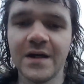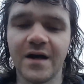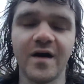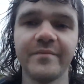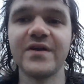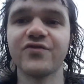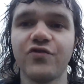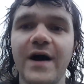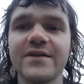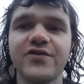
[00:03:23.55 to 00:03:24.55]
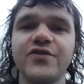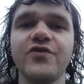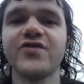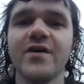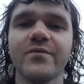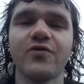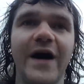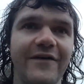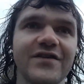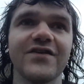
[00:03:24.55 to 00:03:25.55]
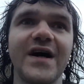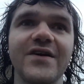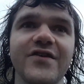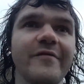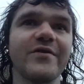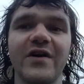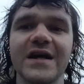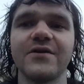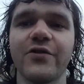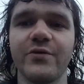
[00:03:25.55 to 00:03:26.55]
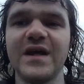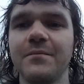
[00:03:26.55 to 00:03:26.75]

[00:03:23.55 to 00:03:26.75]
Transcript: Been trying to do some graphic design stuff and trying to get into 3D